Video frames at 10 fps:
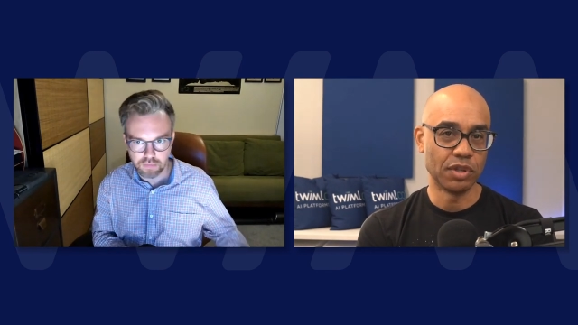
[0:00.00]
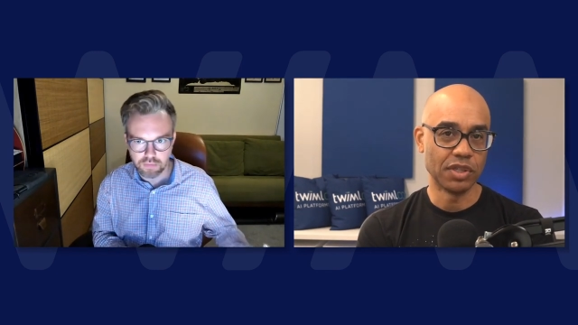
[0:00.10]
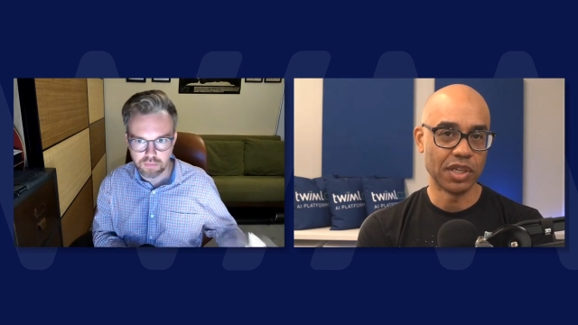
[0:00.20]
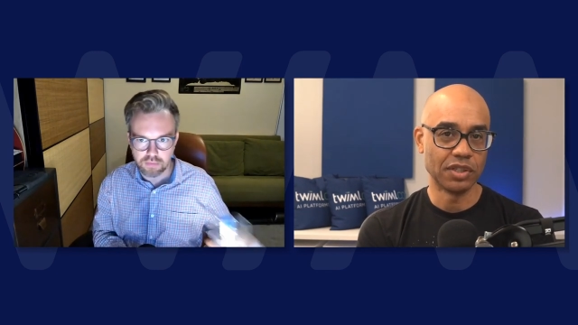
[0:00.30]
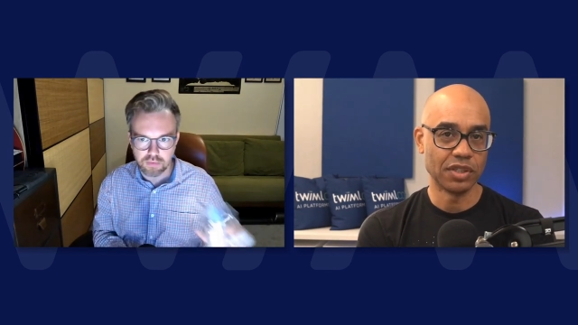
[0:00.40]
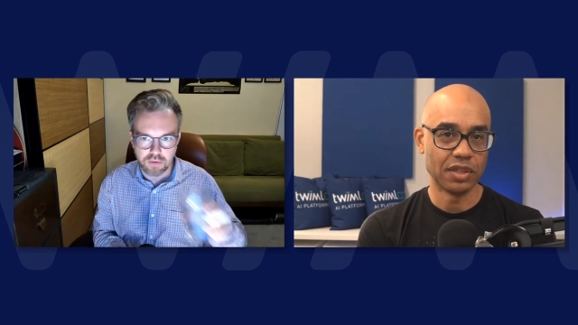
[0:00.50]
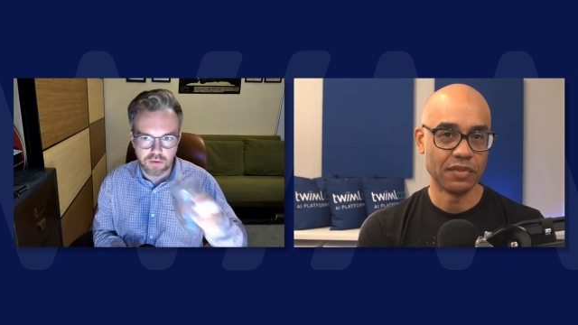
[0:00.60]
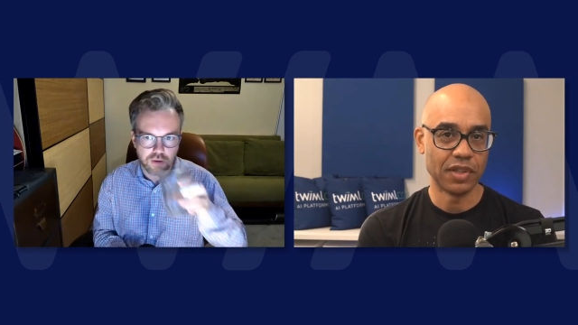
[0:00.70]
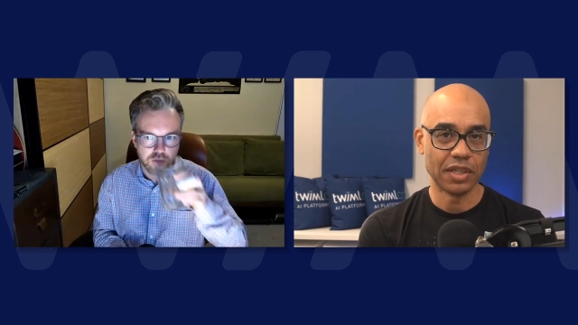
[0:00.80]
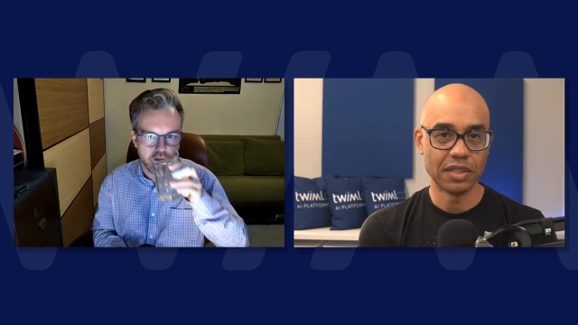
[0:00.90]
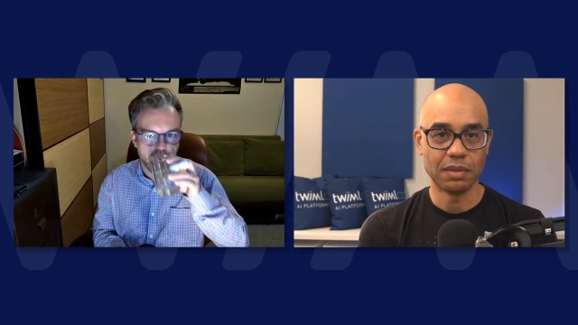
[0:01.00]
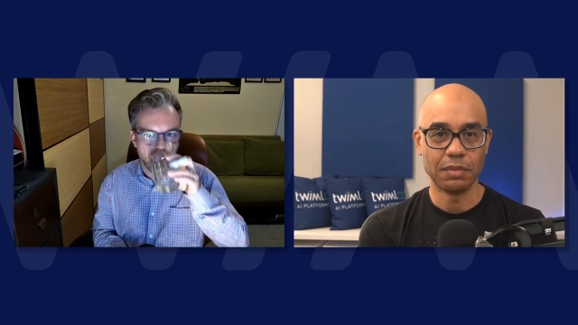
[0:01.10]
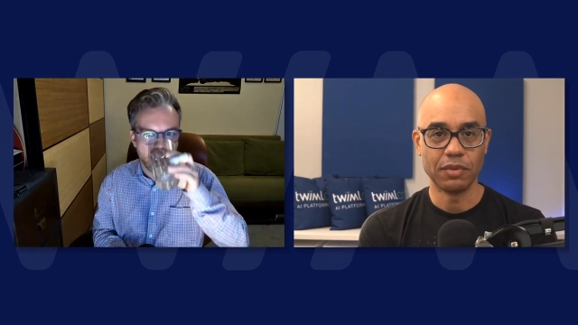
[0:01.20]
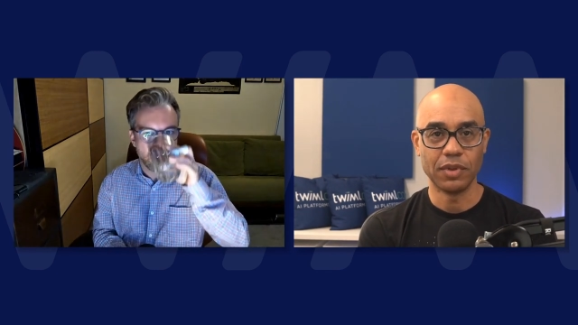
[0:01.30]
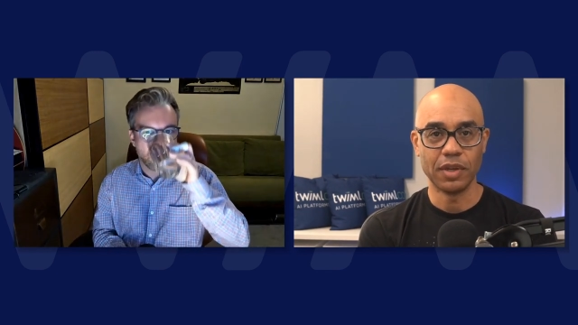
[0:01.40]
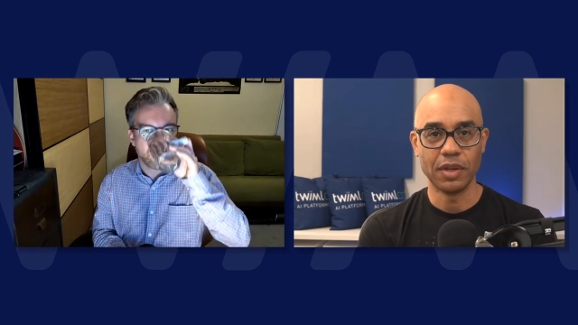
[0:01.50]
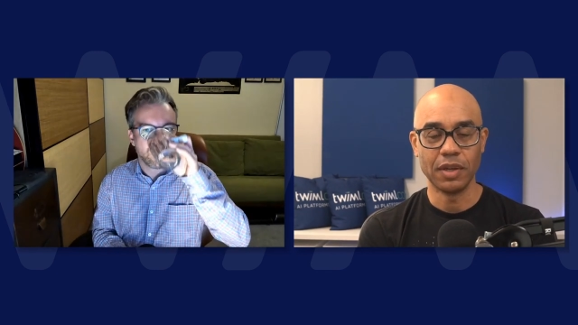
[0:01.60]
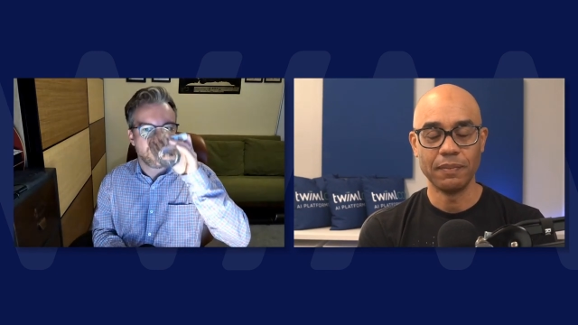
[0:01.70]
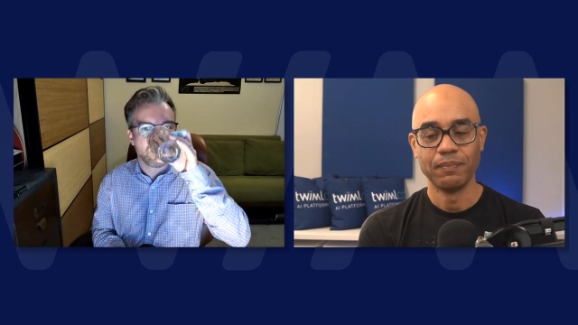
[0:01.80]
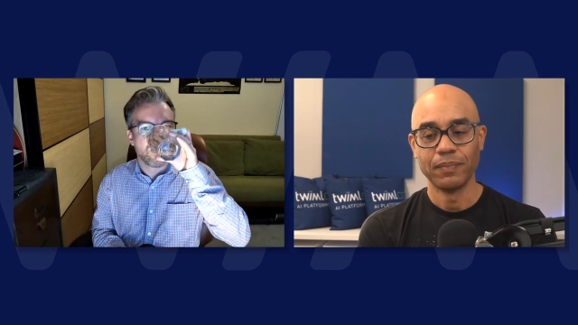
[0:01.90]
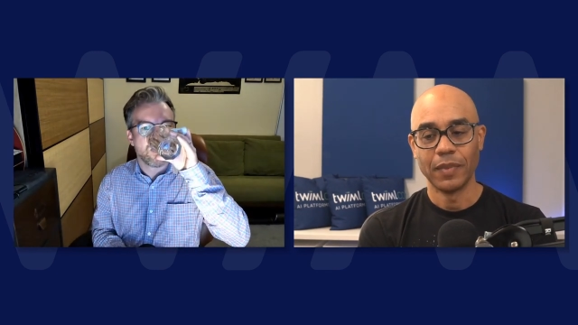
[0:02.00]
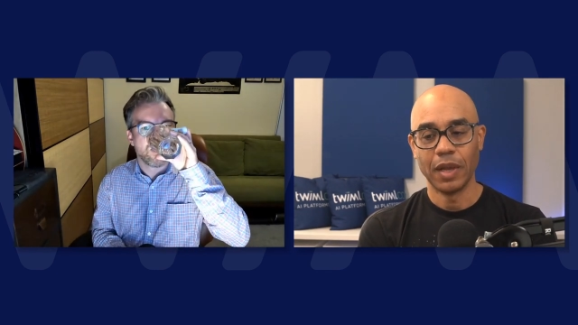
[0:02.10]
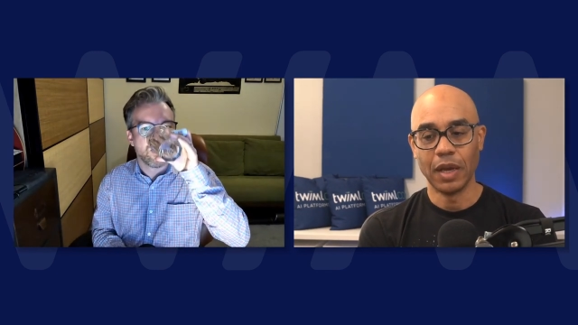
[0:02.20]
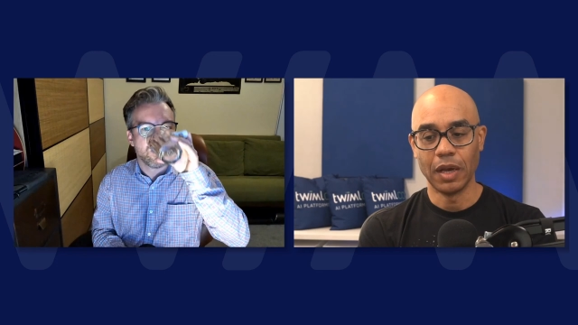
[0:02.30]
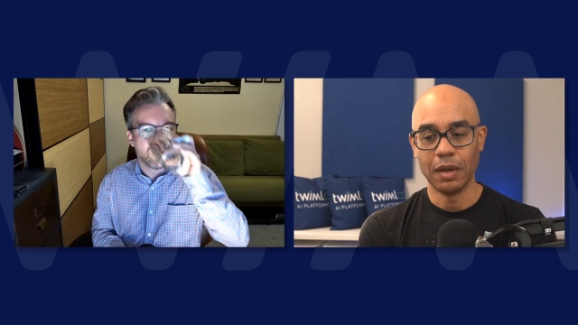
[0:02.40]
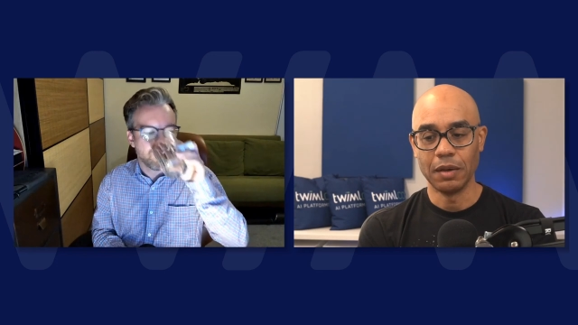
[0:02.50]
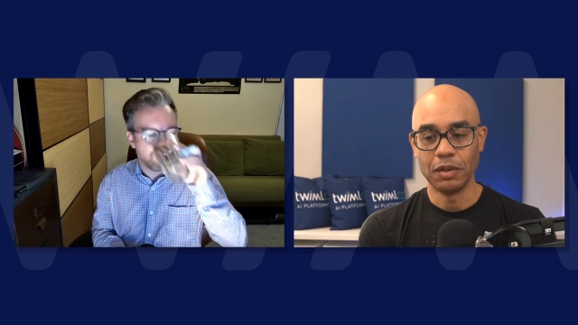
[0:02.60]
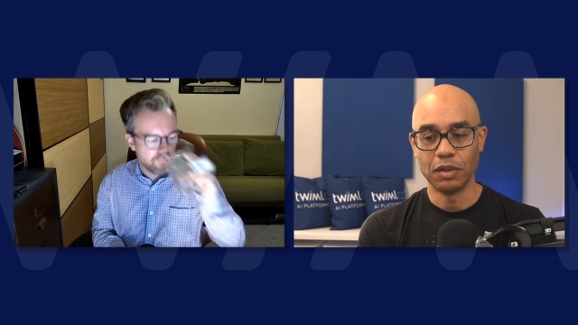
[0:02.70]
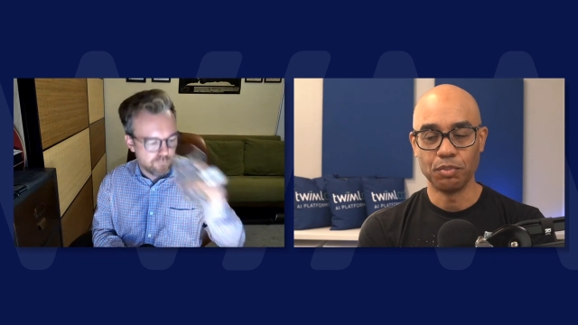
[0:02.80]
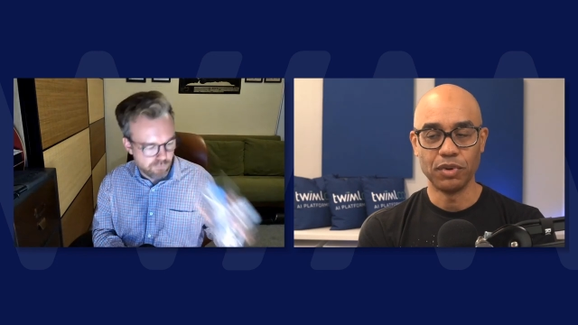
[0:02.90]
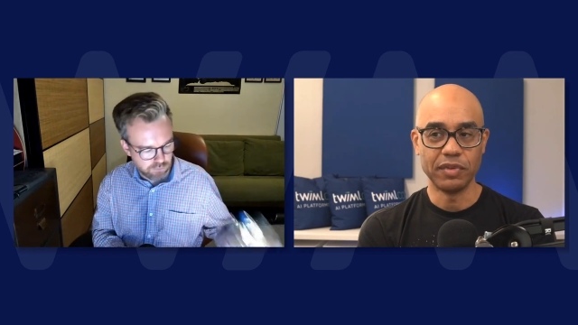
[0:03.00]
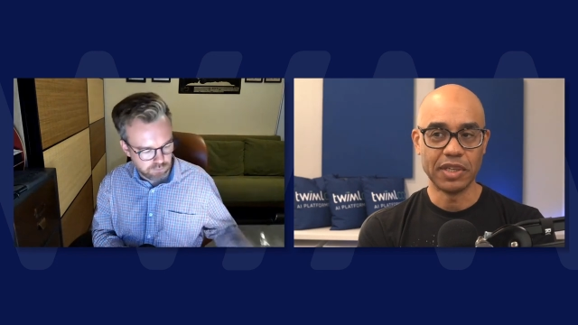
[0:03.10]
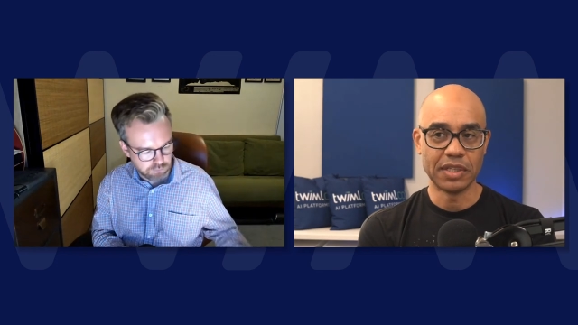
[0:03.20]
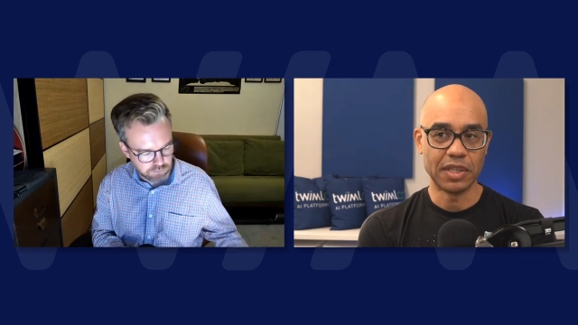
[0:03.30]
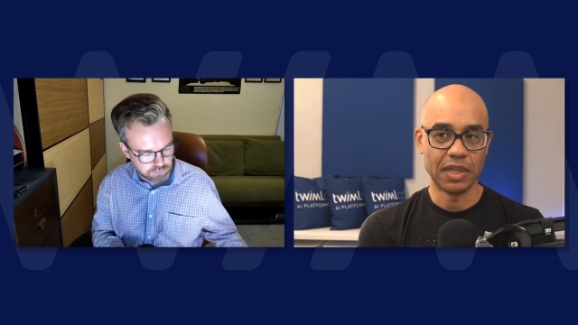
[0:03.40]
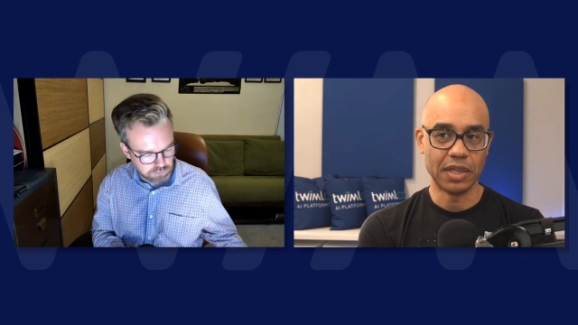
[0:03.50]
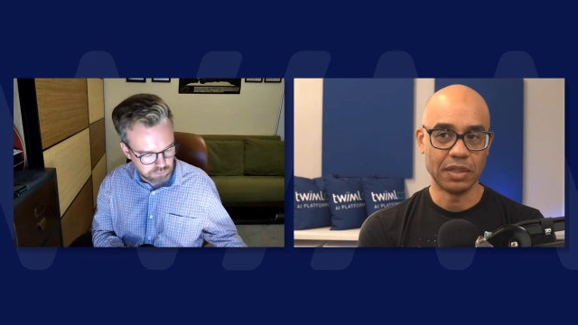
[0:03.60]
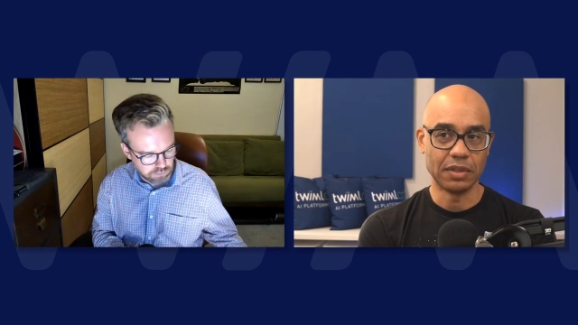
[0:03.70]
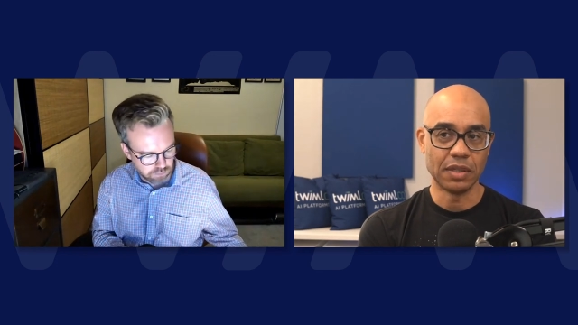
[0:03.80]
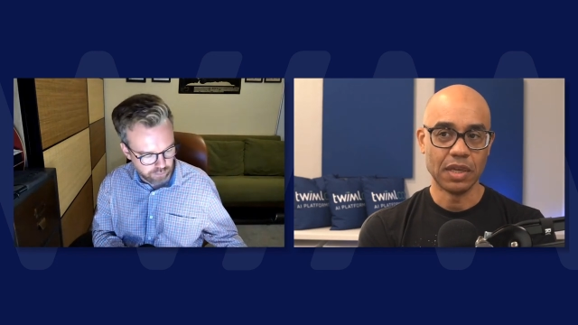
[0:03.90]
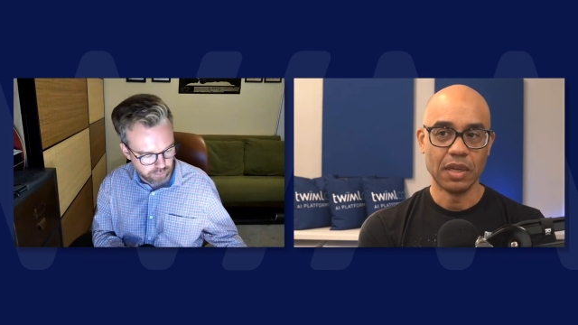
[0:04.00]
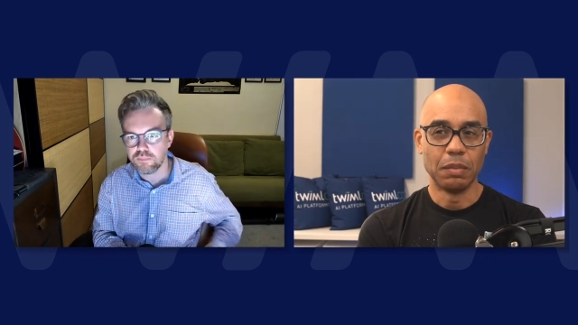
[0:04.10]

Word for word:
Speaker 1: intensive than some of the uh, the previous things.